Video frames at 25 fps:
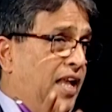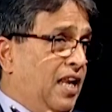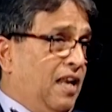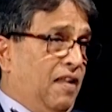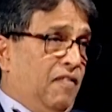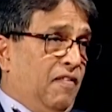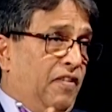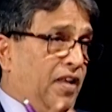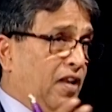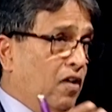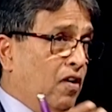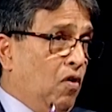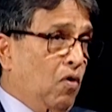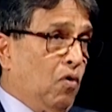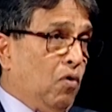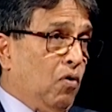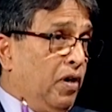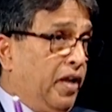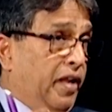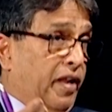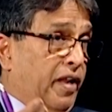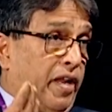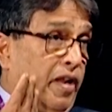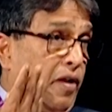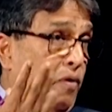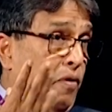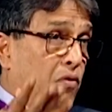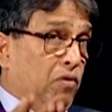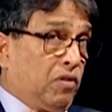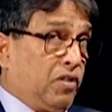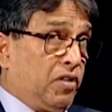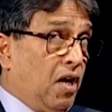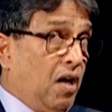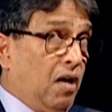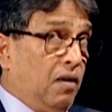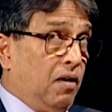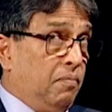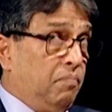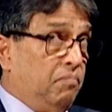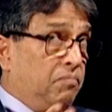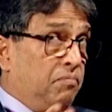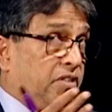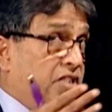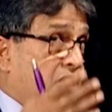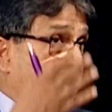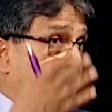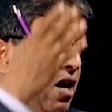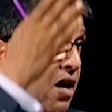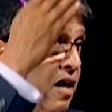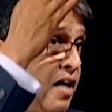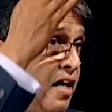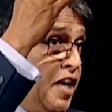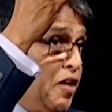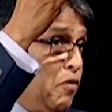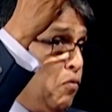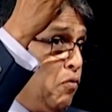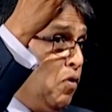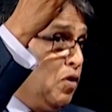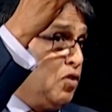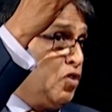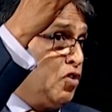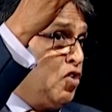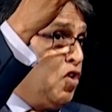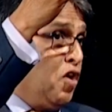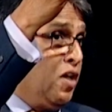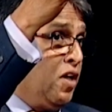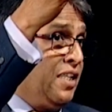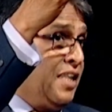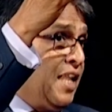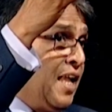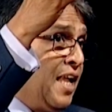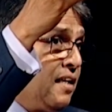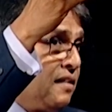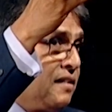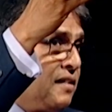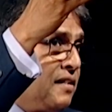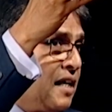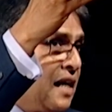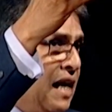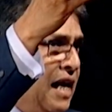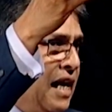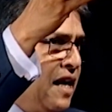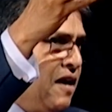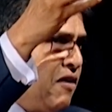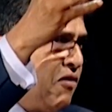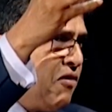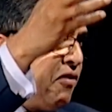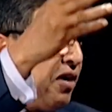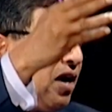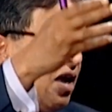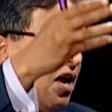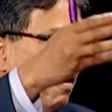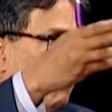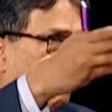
A level, or your time target was not that clear, yeah,